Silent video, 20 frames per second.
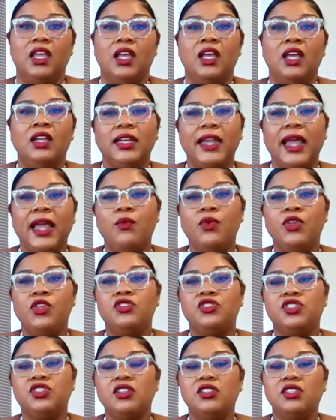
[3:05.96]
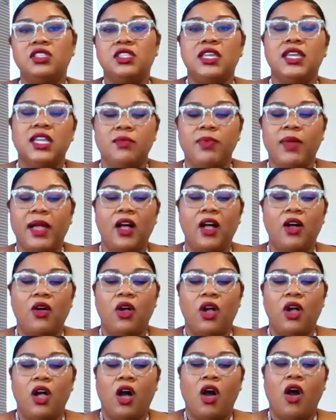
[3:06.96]
Now, when you start to think
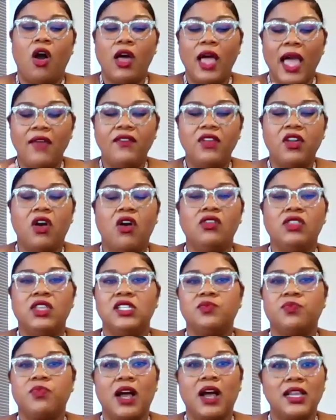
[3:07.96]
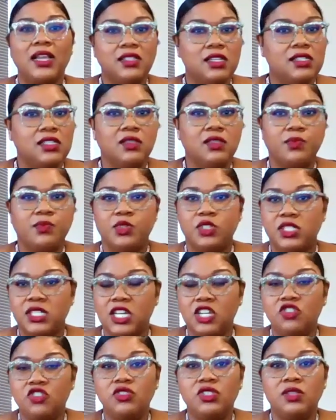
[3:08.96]
about having all these processes and
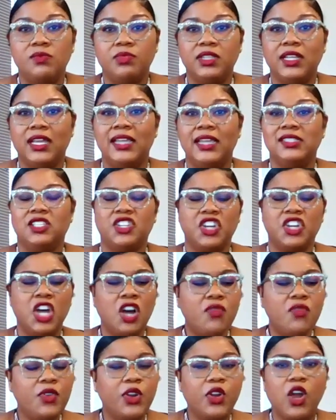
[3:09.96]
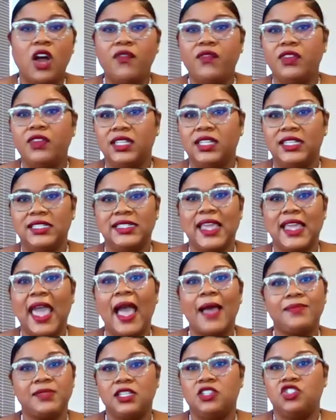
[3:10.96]
procedures in place and covering off on these
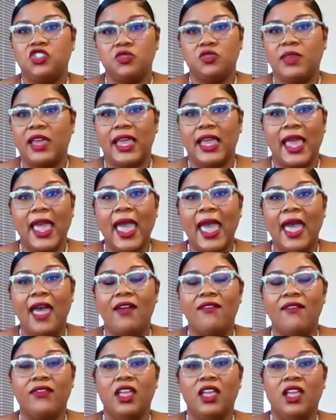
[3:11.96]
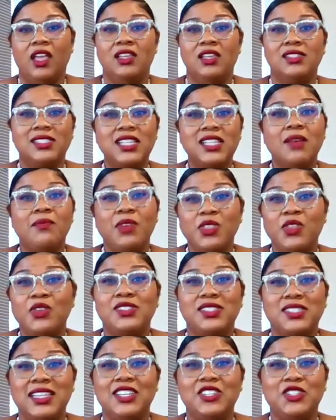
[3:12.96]
gaps that you may have, some of those
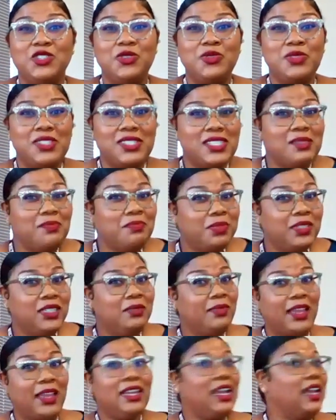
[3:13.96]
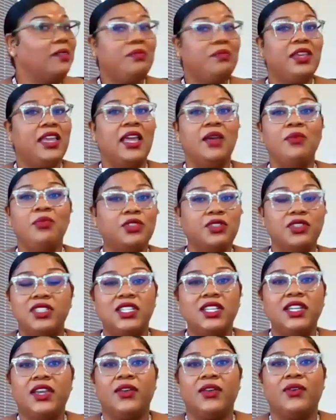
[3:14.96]
things you simply may not be able to do.